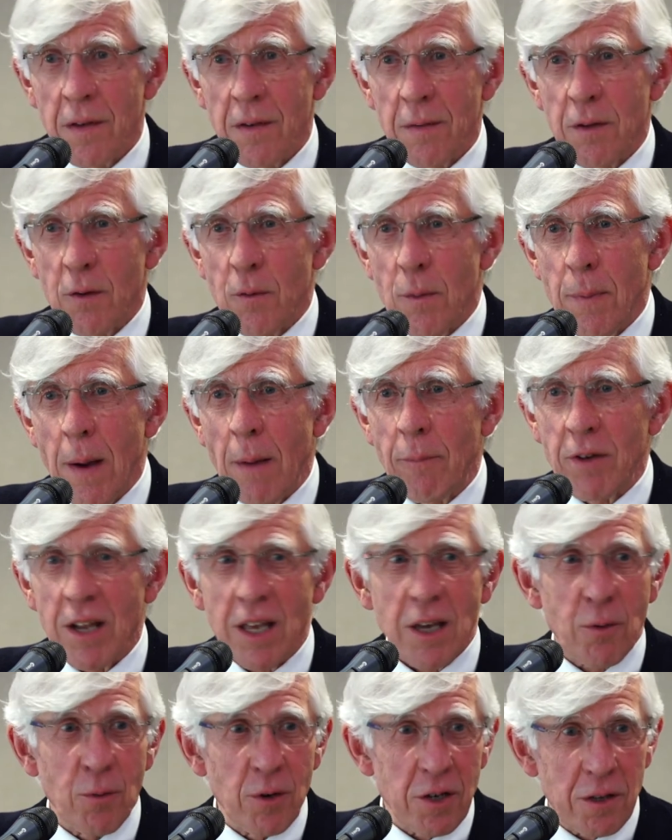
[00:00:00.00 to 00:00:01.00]
the
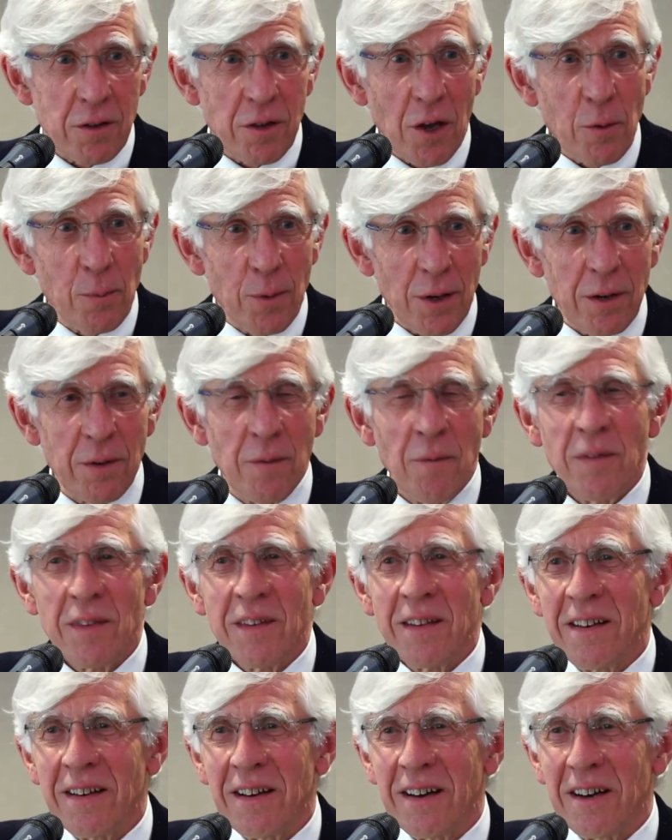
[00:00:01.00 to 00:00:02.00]
Republic, which is open,
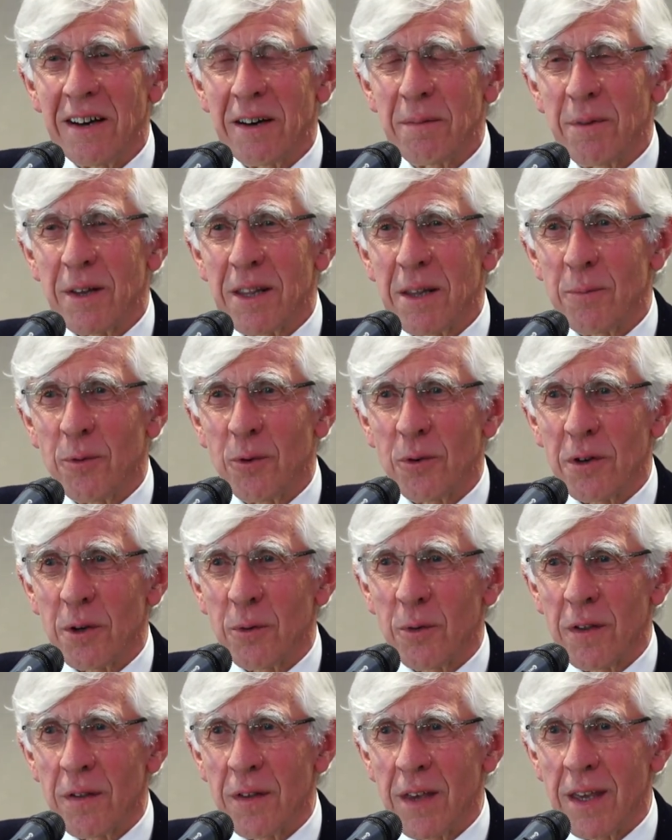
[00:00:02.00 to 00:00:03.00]
but the border
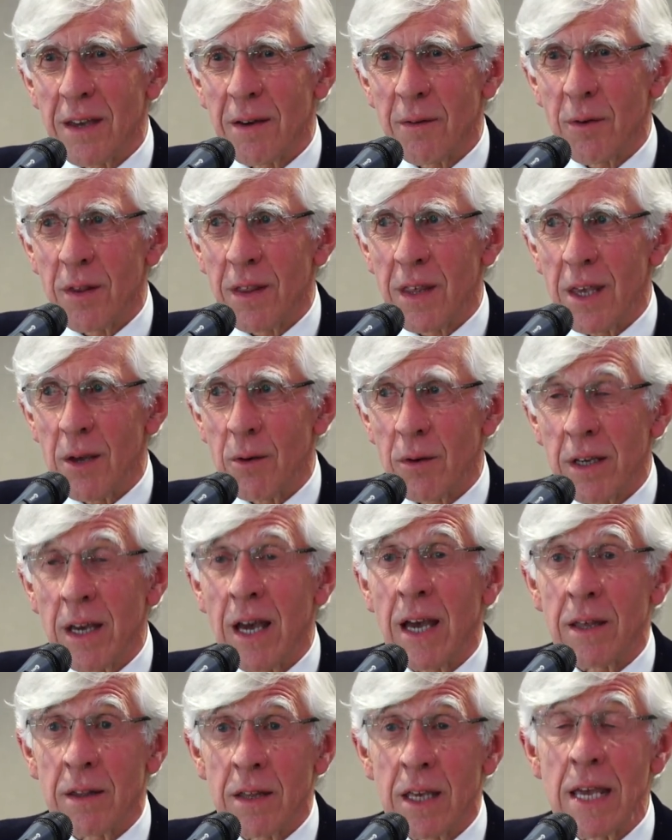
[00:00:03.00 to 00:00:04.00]
with the UK.
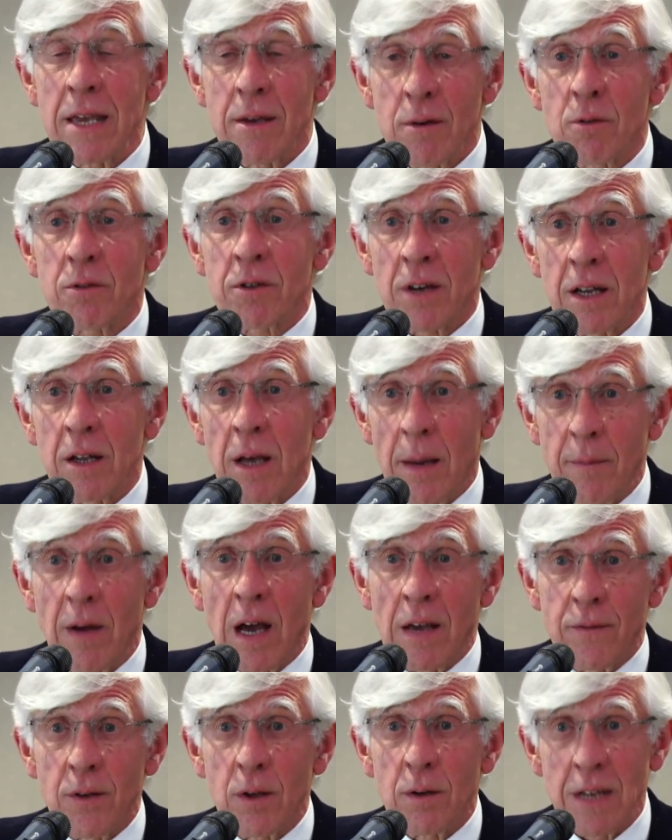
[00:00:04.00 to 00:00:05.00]
And the EU, in
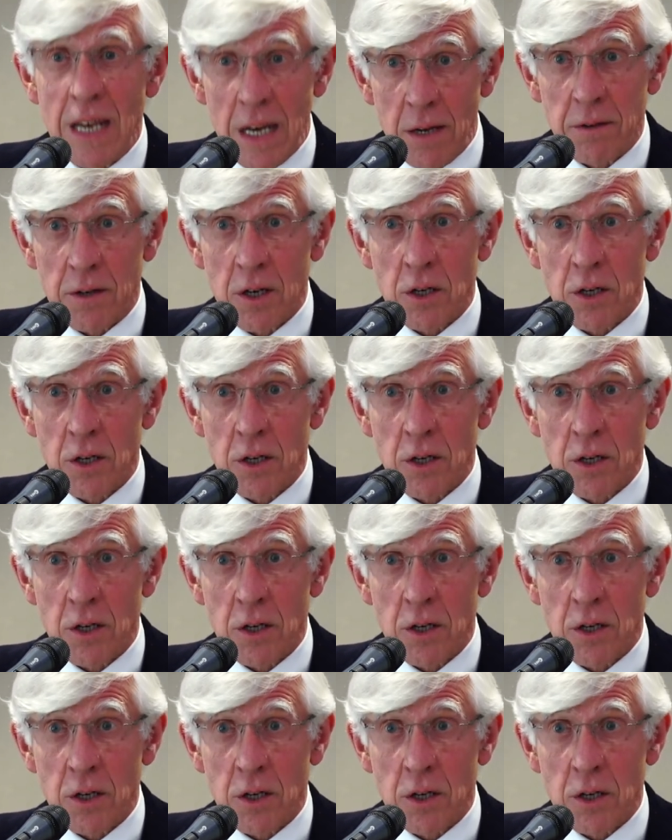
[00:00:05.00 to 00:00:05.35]
my view, needs to